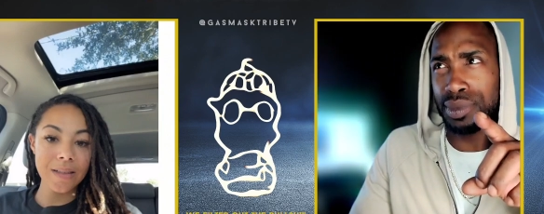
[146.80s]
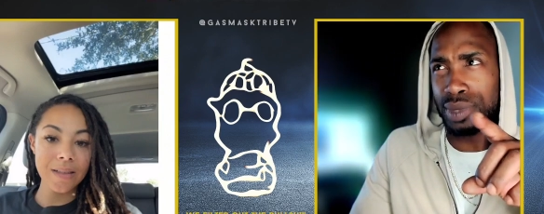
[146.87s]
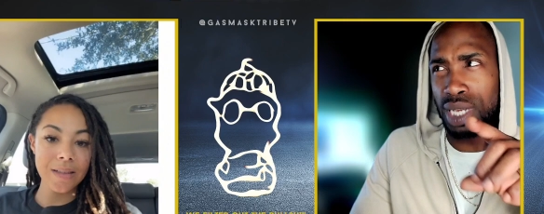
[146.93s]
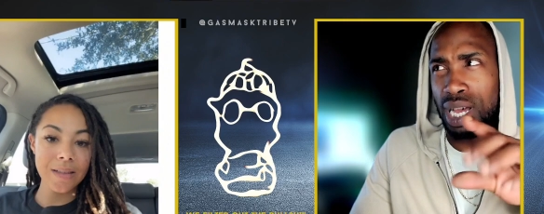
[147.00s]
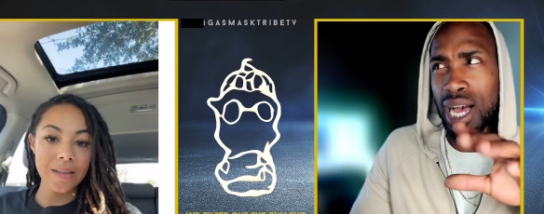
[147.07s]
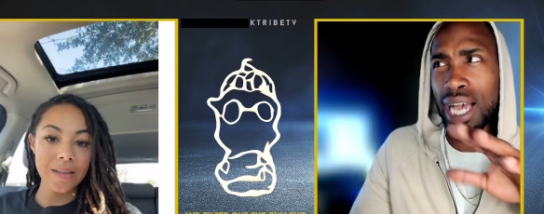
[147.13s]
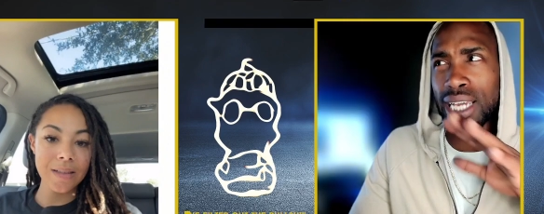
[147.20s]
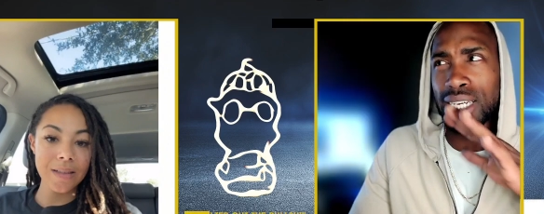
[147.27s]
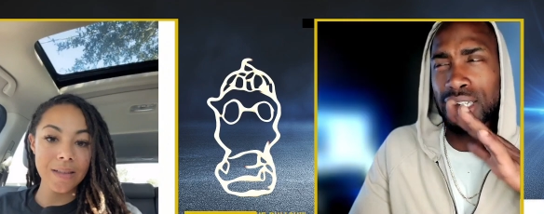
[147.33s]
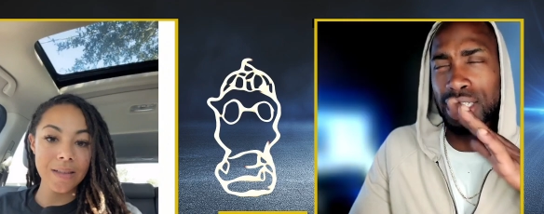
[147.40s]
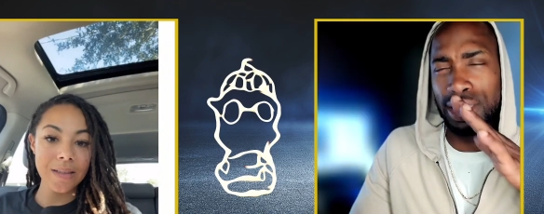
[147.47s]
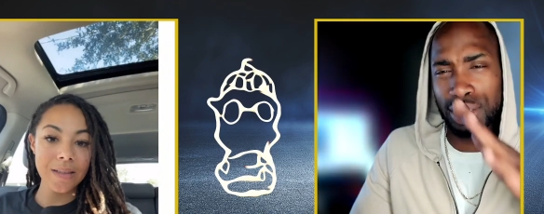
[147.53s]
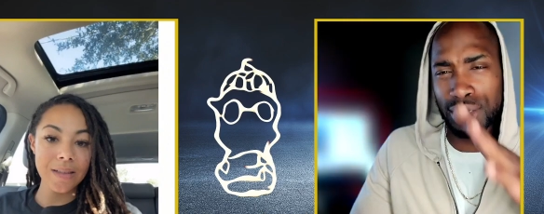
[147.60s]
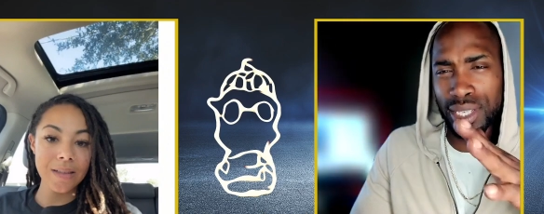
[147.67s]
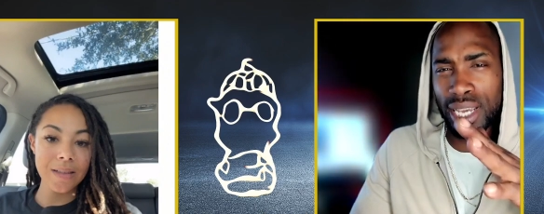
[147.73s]
Speaker 1: I can
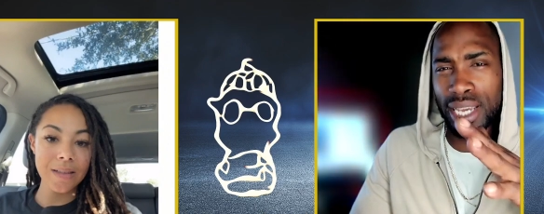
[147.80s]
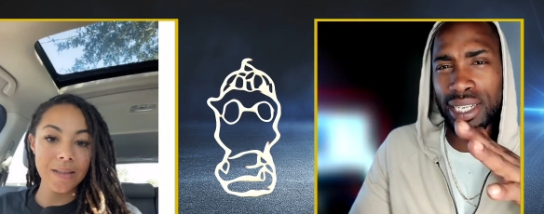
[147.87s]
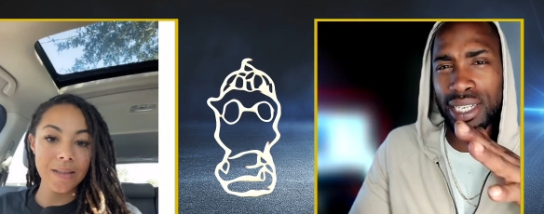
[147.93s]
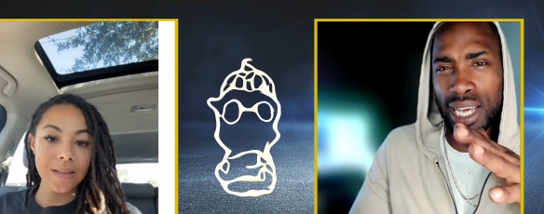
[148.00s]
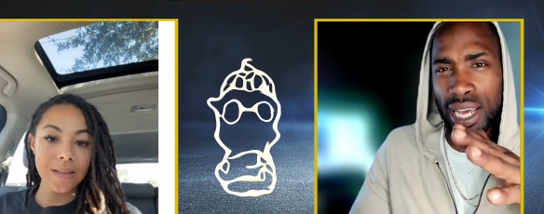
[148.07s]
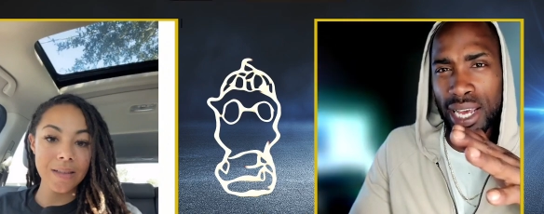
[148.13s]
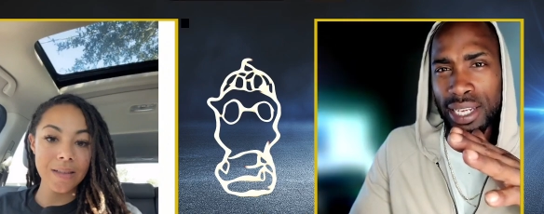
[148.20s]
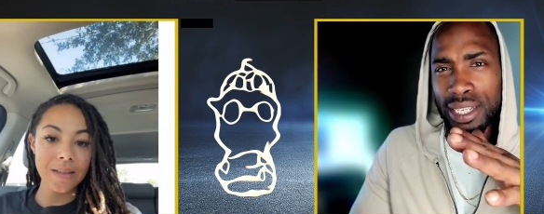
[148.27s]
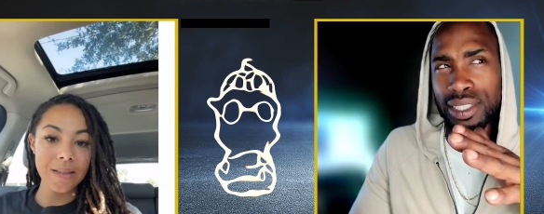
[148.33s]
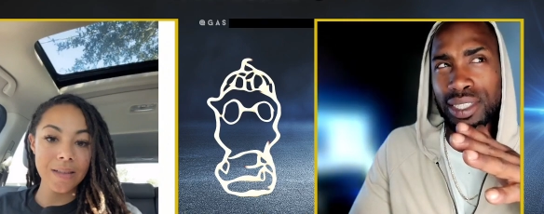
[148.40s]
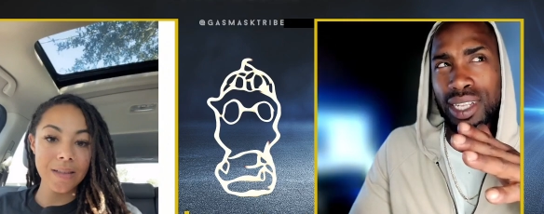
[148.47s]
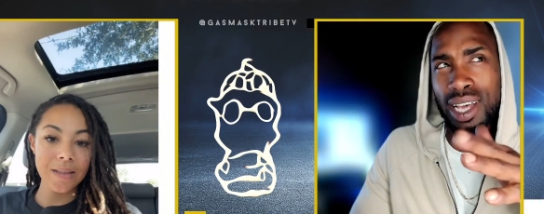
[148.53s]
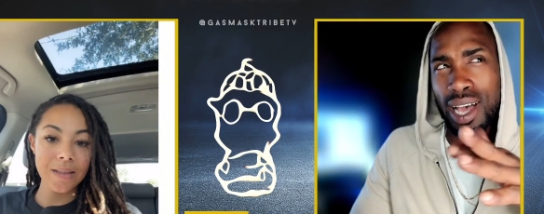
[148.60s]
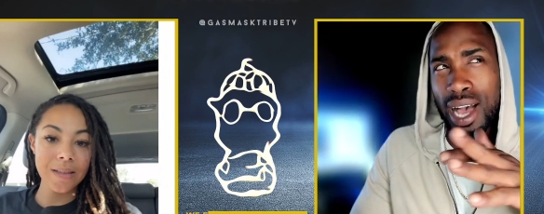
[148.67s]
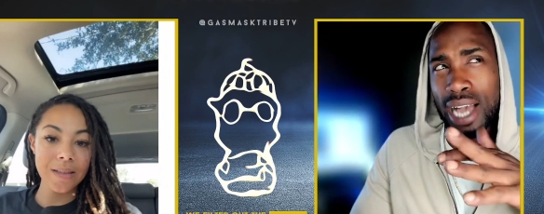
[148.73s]
say that
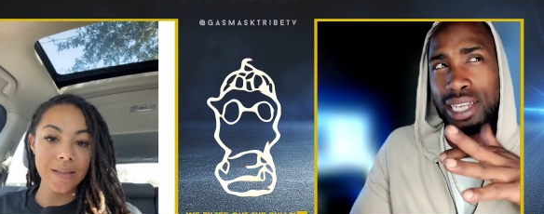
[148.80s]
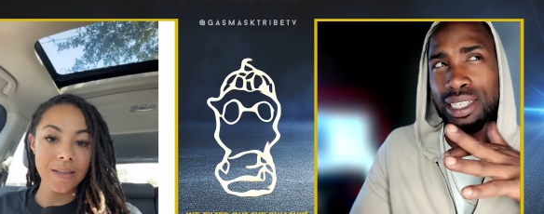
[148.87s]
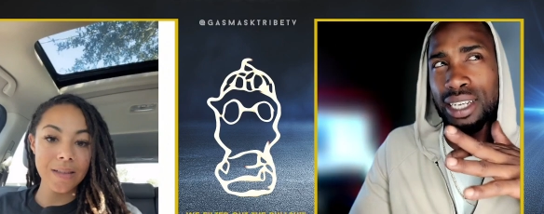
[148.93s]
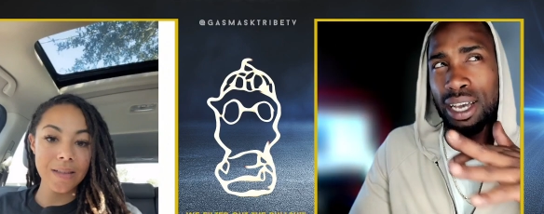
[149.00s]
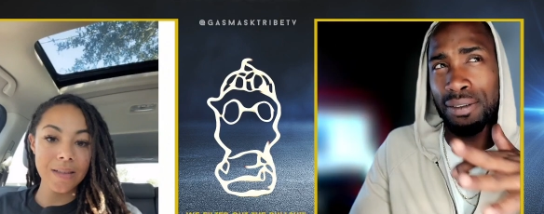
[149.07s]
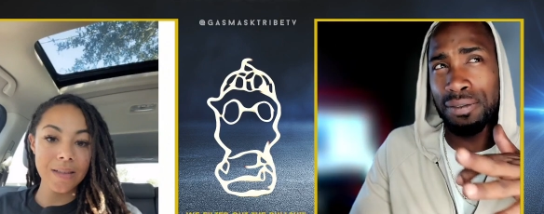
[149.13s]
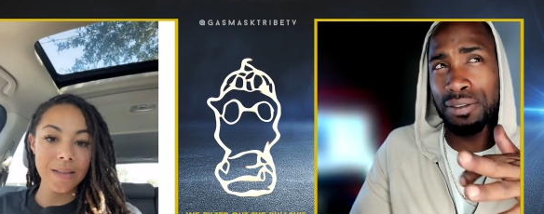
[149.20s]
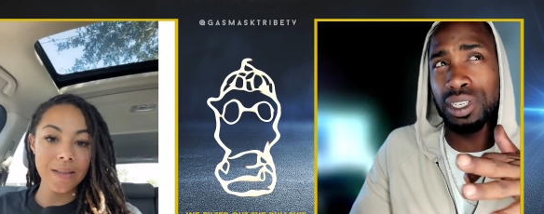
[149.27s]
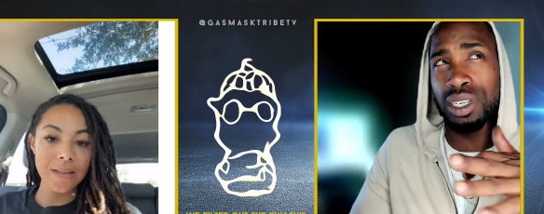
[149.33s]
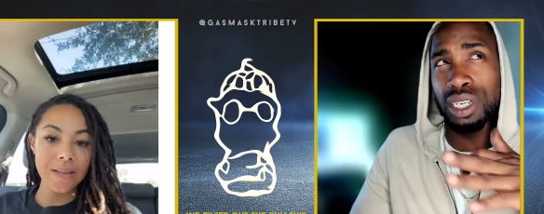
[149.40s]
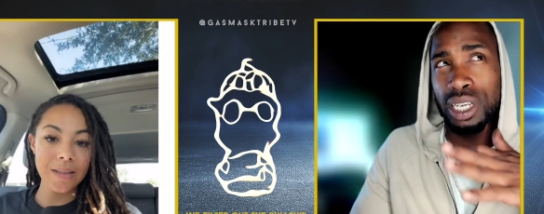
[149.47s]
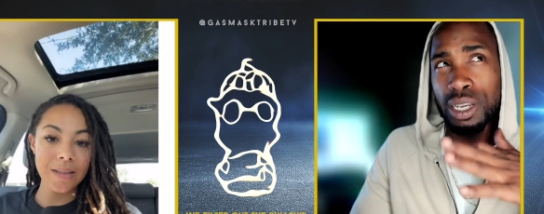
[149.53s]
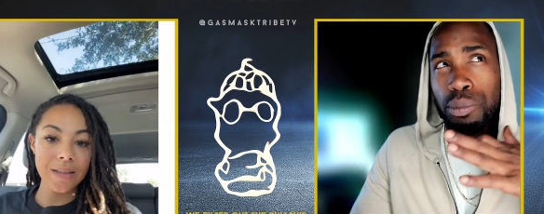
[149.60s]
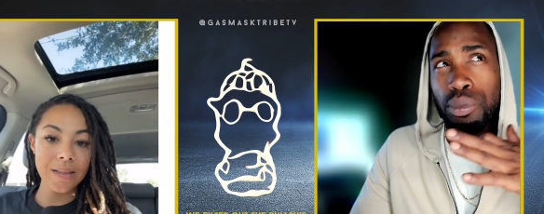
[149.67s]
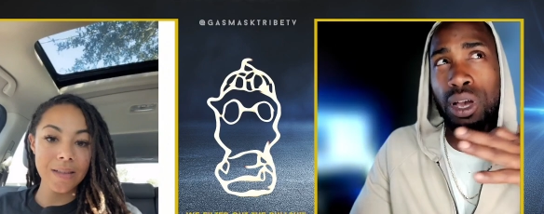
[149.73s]
I definitely
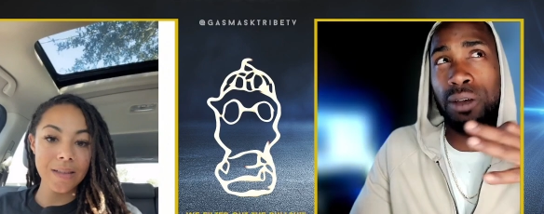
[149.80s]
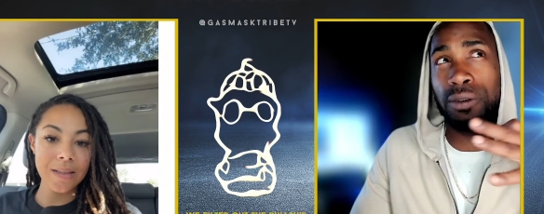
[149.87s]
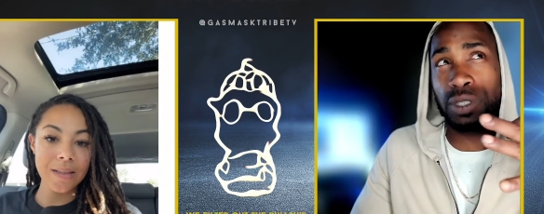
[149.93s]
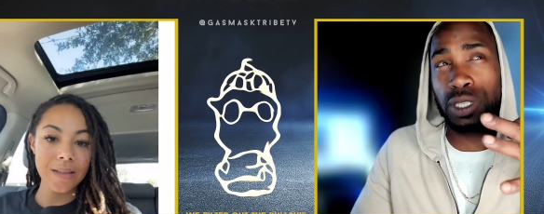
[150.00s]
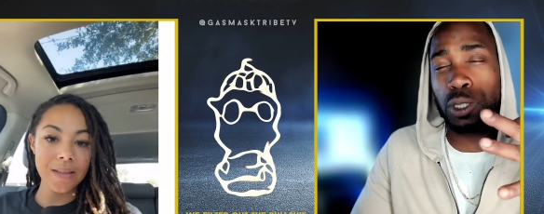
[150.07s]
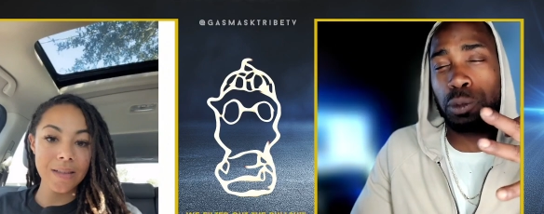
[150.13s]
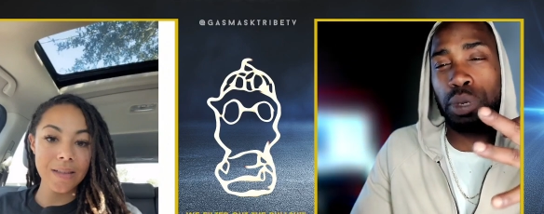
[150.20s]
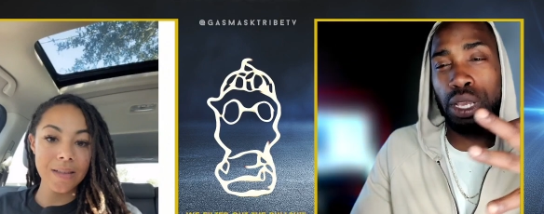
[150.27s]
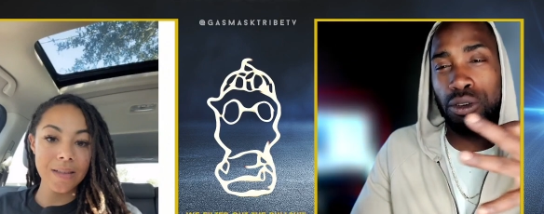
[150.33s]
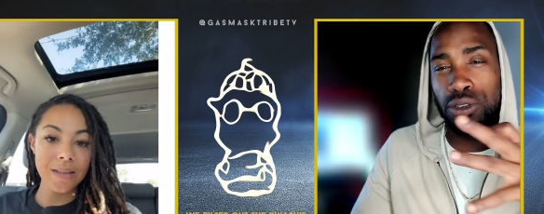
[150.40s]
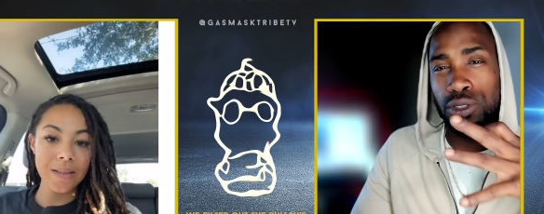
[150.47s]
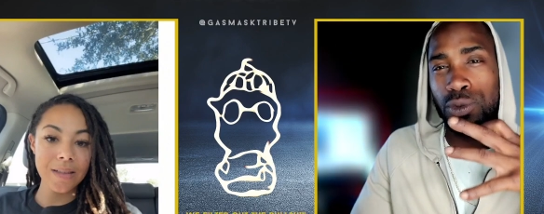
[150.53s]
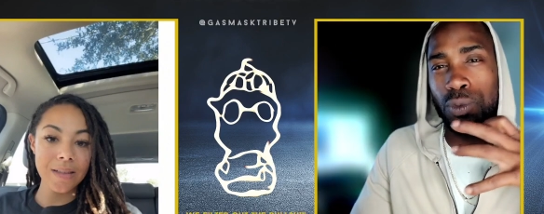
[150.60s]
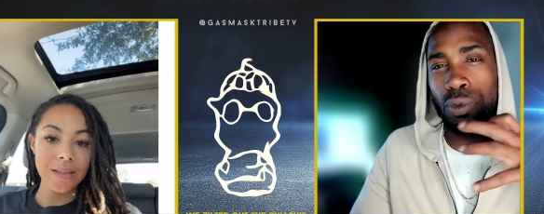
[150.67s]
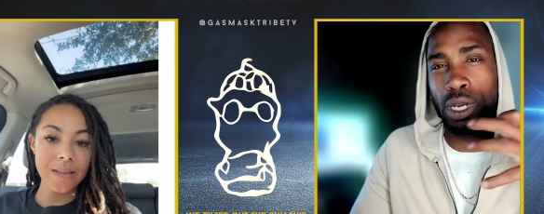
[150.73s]
probably experienced
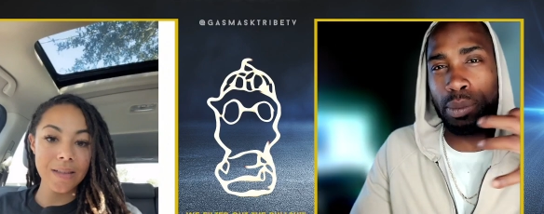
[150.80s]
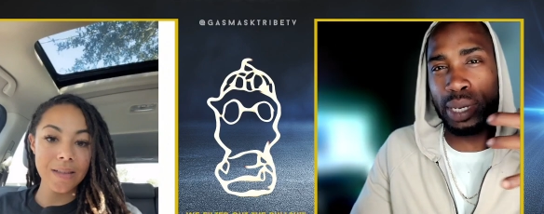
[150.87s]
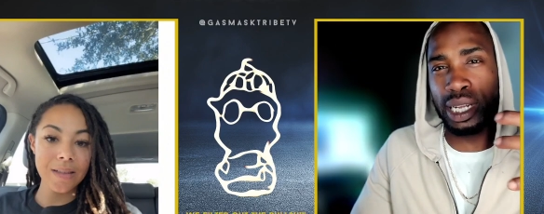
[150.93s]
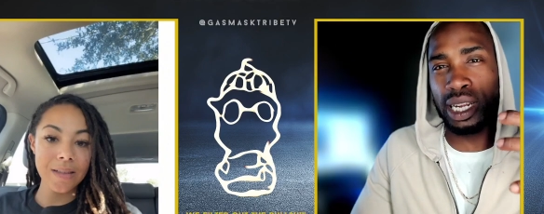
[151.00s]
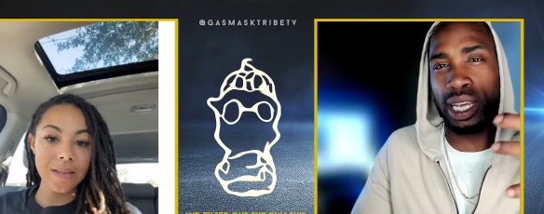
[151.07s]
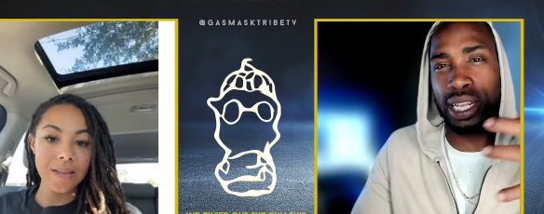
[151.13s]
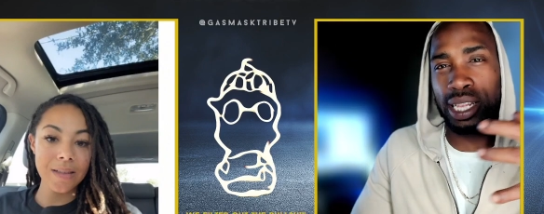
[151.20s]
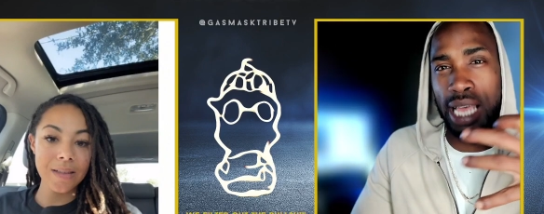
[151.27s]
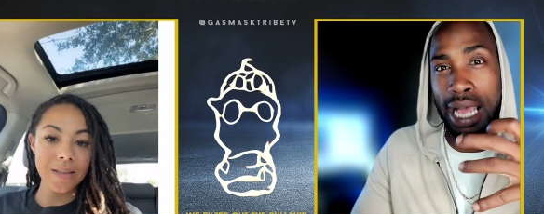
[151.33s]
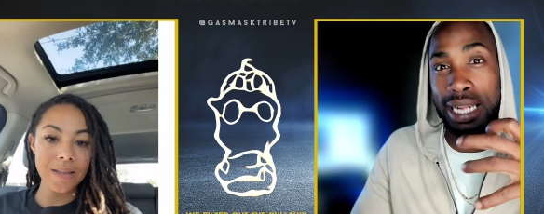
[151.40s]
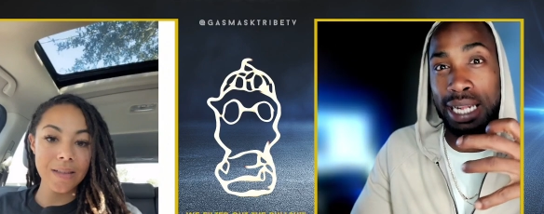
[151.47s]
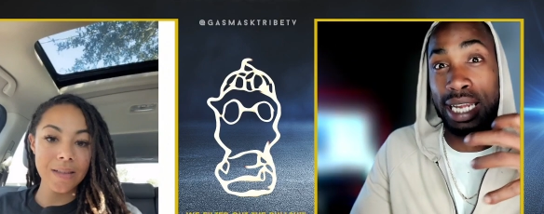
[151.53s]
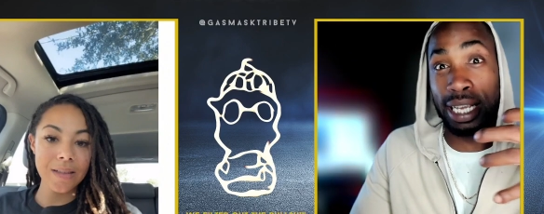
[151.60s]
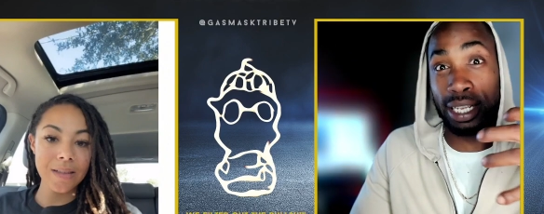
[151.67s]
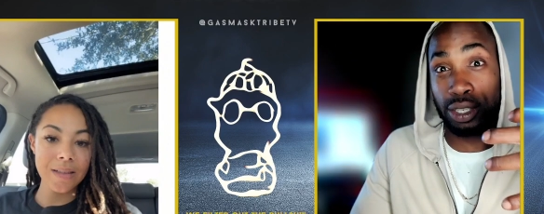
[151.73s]
women in that
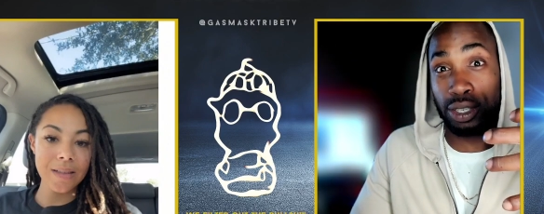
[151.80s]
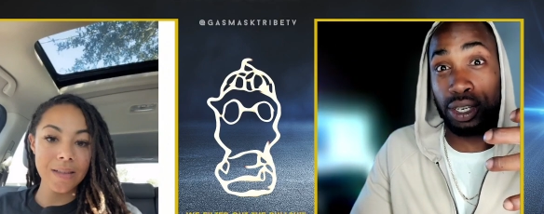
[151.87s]
nature.